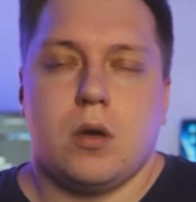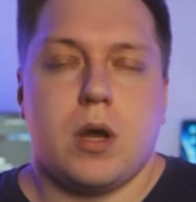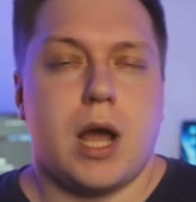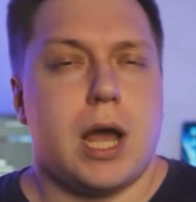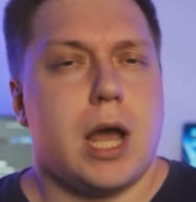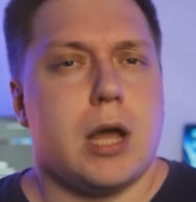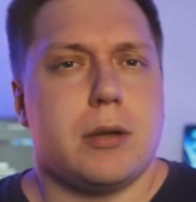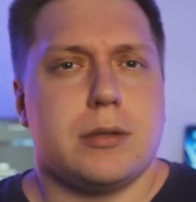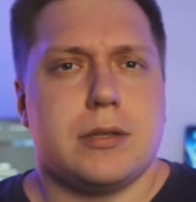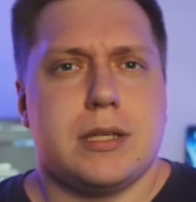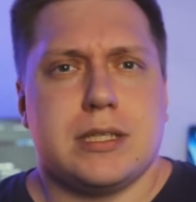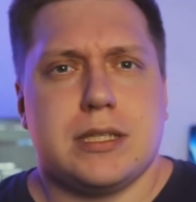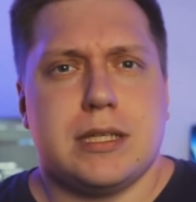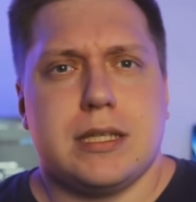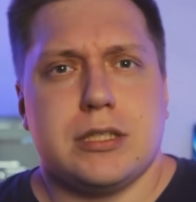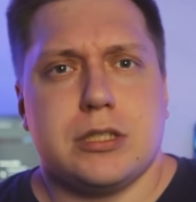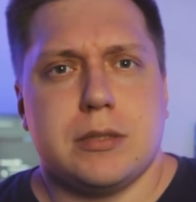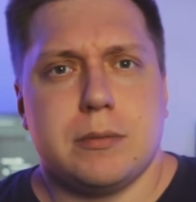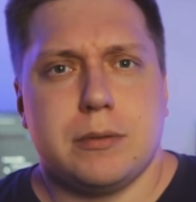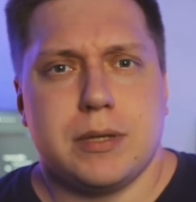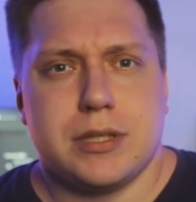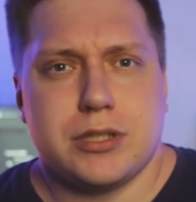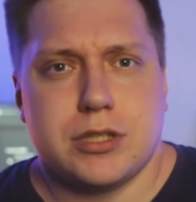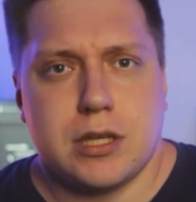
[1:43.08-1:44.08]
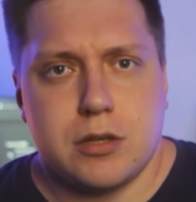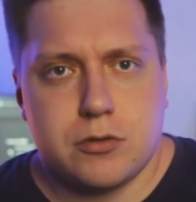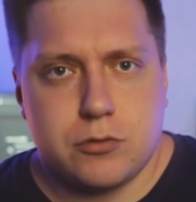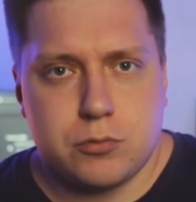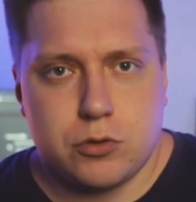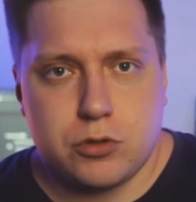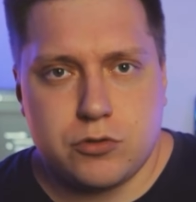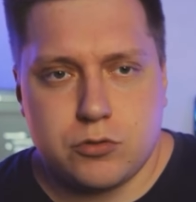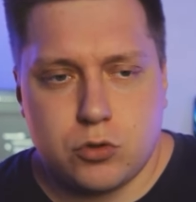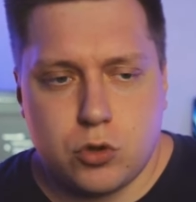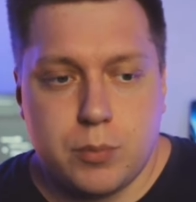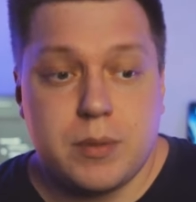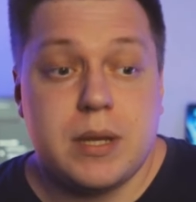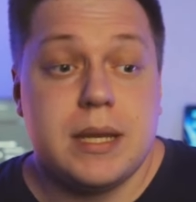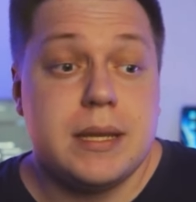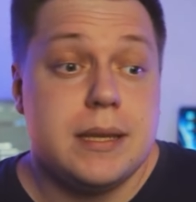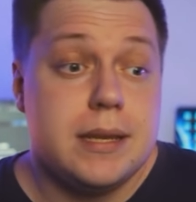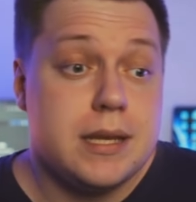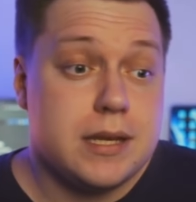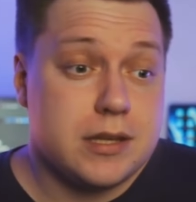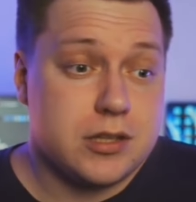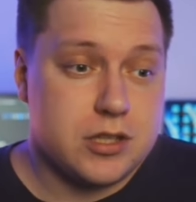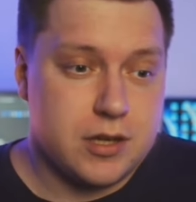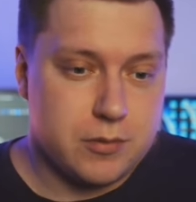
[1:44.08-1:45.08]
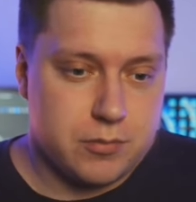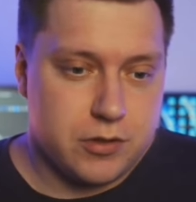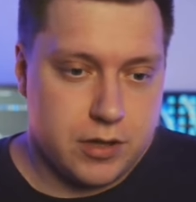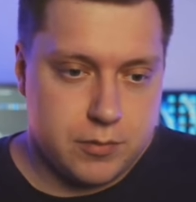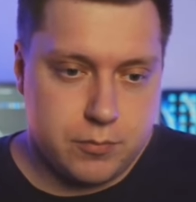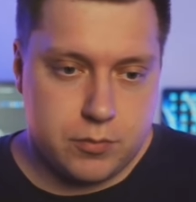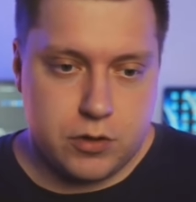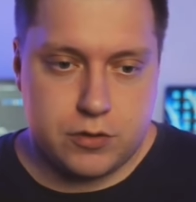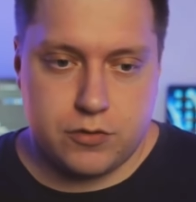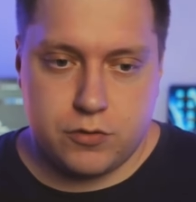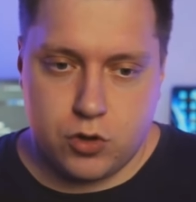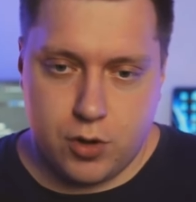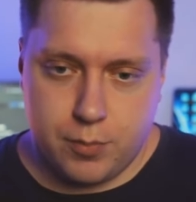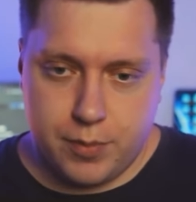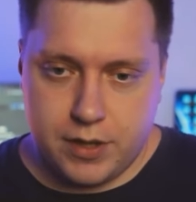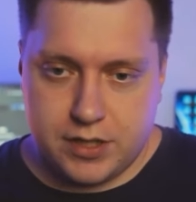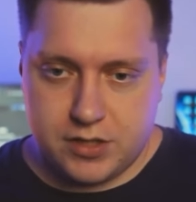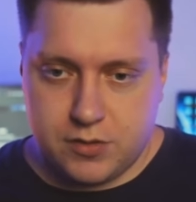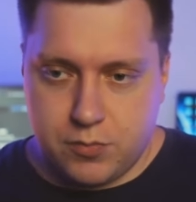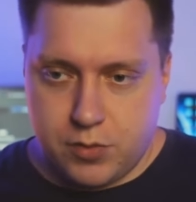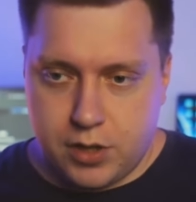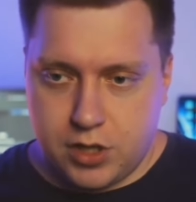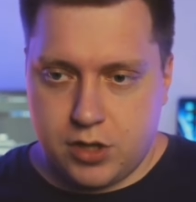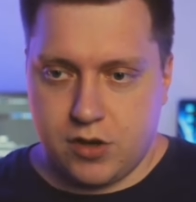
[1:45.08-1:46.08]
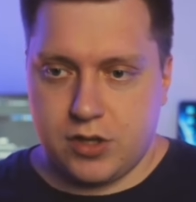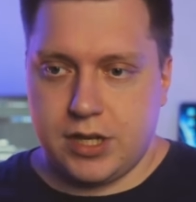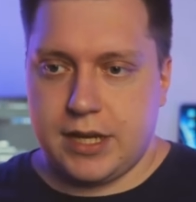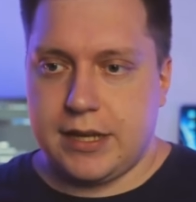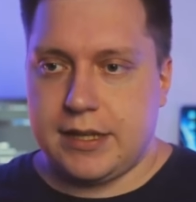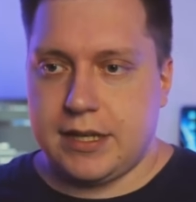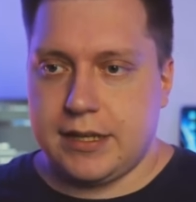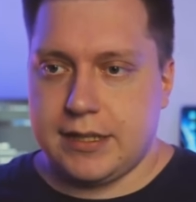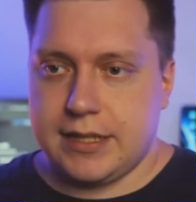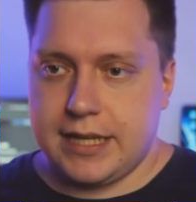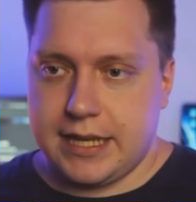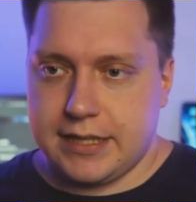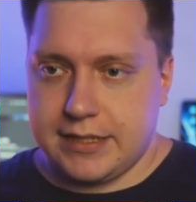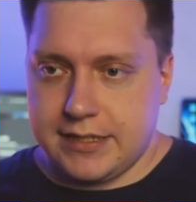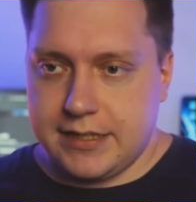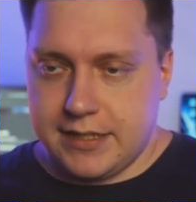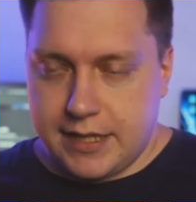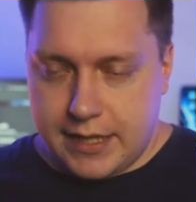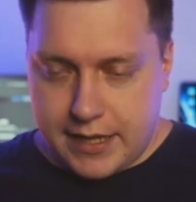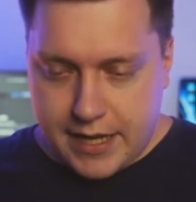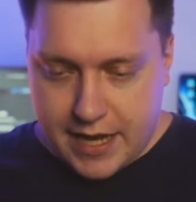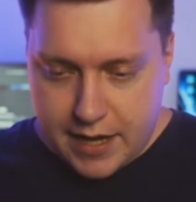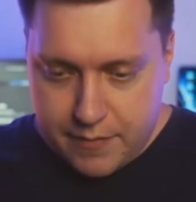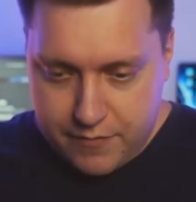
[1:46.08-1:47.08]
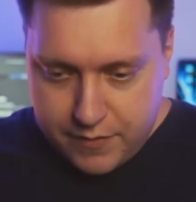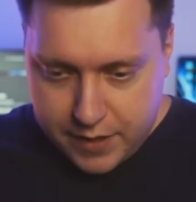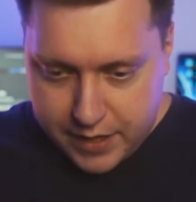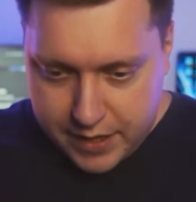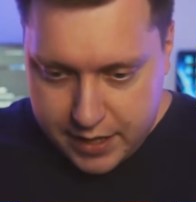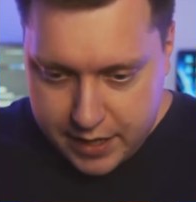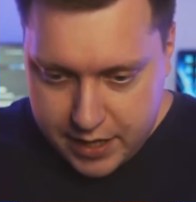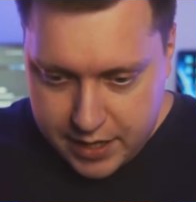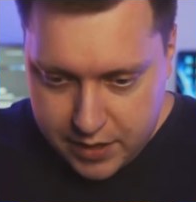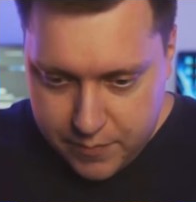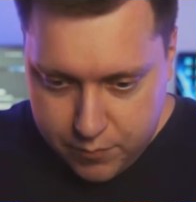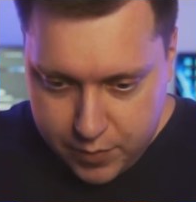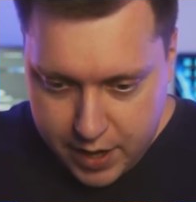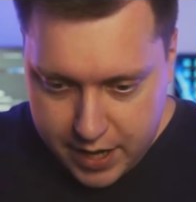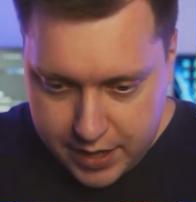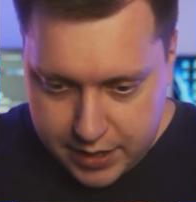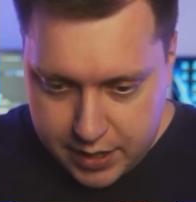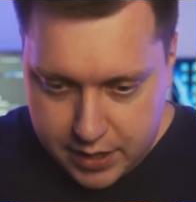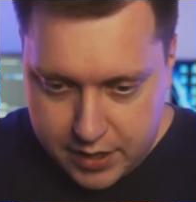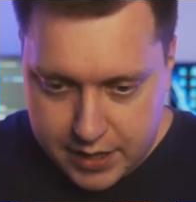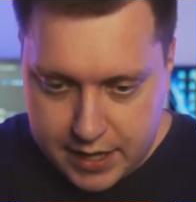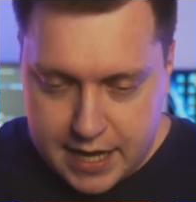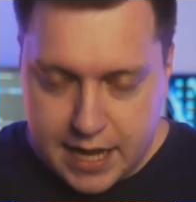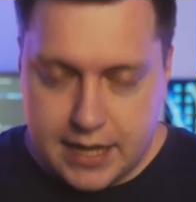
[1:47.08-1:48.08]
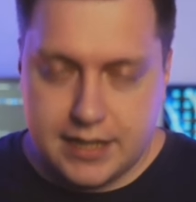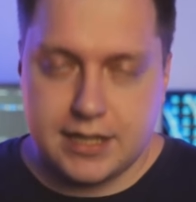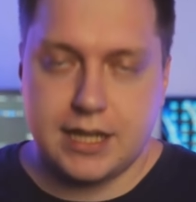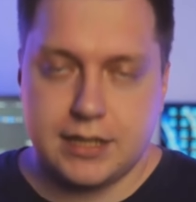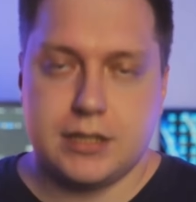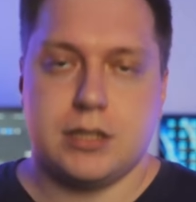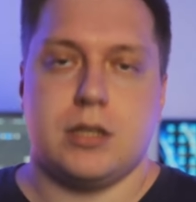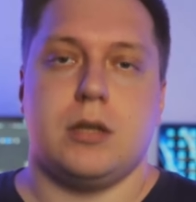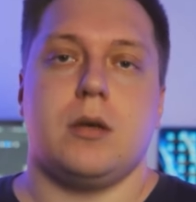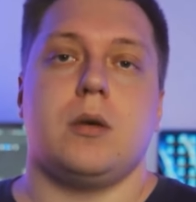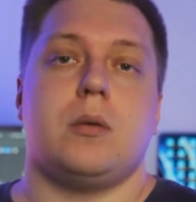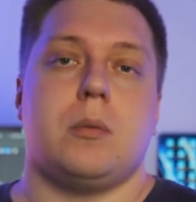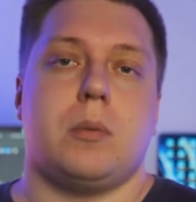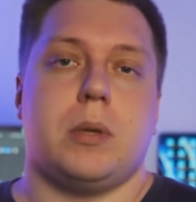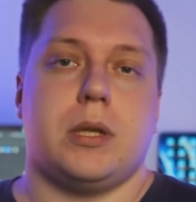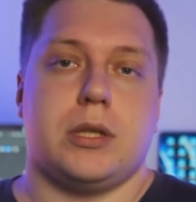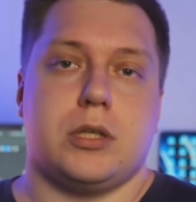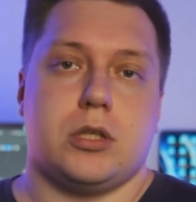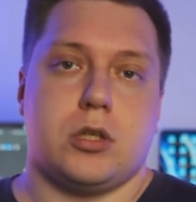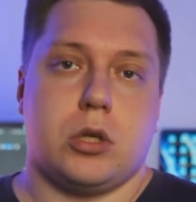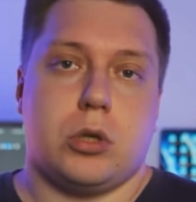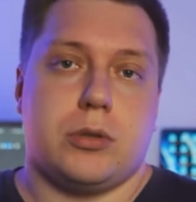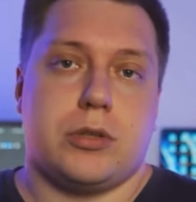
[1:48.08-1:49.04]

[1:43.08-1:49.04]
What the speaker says: how's the system itself performing? In terms of performance, we look at the tests and everything is practically identical, with no